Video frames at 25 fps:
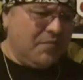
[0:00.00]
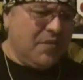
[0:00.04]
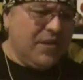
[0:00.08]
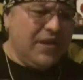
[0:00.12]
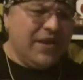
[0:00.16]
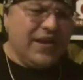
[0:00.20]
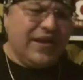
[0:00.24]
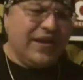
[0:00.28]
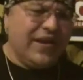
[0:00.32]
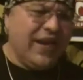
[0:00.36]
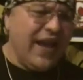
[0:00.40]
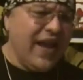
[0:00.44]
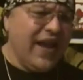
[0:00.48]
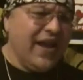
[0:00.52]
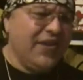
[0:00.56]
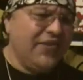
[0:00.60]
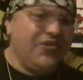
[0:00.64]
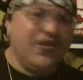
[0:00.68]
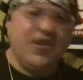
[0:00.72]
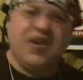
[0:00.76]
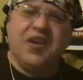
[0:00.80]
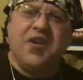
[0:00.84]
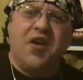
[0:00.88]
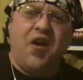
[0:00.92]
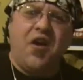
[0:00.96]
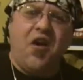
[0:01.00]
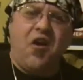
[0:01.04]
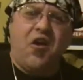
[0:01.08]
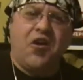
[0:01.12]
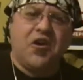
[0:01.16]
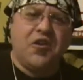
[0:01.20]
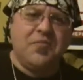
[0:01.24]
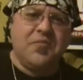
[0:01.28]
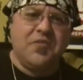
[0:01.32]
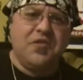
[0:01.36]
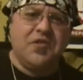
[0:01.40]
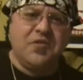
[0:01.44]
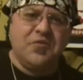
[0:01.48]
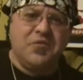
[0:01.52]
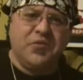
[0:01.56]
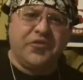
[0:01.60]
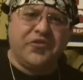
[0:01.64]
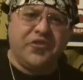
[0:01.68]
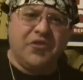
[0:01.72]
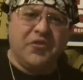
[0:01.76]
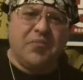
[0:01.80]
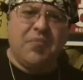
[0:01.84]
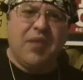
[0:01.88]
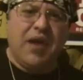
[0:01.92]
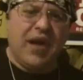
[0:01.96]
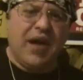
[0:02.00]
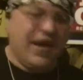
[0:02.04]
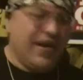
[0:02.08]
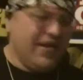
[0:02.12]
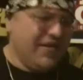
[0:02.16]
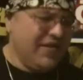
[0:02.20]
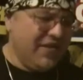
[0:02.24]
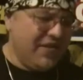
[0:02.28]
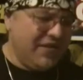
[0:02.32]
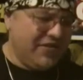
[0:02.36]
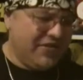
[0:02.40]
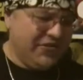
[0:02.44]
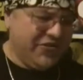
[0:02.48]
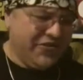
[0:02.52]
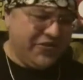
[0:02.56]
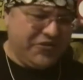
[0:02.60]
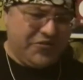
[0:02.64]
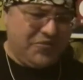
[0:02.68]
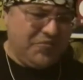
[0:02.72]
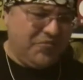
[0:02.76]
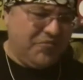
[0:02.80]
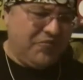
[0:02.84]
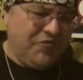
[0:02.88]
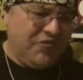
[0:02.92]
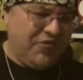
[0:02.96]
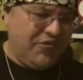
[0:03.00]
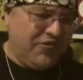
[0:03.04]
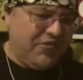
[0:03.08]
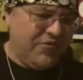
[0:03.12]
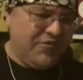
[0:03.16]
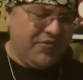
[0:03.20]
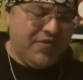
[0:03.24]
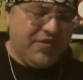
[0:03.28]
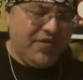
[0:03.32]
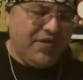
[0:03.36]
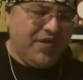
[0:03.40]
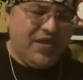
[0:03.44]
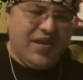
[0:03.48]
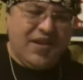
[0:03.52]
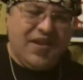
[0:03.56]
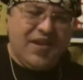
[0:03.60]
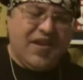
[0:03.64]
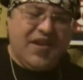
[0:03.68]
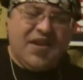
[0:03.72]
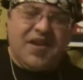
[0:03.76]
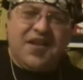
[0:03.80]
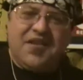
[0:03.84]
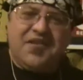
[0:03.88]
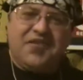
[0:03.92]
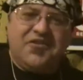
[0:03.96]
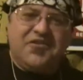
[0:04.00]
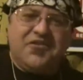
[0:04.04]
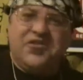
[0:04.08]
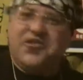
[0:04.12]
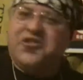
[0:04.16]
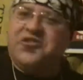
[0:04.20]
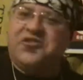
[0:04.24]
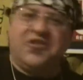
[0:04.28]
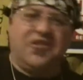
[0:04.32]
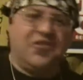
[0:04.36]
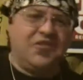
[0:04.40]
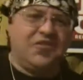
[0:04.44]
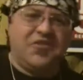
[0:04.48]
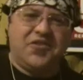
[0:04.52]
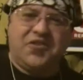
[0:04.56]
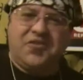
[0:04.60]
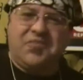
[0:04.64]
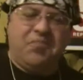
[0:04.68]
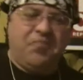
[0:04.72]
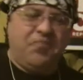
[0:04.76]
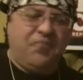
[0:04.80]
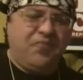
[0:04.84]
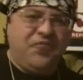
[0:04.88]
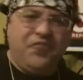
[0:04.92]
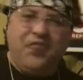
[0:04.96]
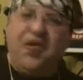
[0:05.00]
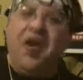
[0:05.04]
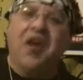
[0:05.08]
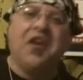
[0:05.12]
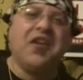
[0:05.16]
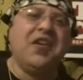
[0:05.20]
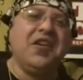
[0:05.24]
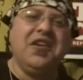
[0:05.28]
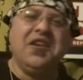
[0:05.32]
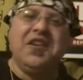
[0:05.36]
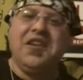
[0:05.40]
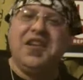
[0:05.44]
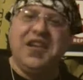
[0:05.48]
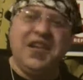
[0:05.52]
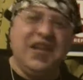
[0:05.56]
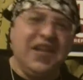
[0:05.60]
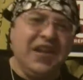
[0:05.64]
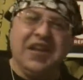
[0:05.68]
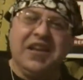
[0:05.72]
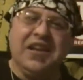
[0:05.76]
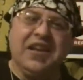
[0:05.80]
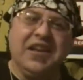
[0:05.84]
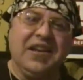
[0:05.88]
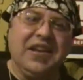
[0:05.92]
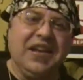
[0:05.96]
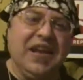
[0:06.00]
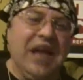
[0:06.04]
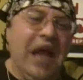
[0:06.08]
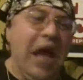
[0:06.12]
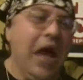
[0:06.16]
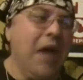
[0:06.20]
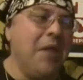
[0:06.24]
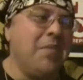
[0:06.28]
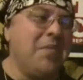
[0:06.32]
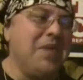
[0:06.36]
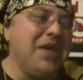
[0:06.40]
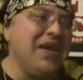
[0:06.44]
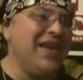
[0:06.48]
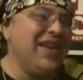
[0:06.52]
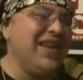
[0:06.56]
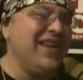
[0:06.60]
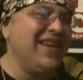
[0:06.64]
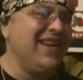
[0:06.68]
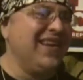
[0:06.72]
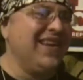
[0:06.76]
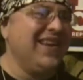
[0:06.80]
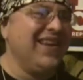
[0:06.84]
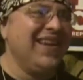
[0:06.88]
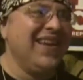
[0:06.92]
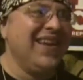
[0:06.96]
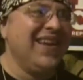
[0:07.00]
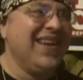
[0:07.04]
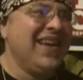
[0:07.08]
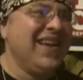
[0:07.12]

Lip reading: been engaged in an argument with somebody that's just a fucking idiot? I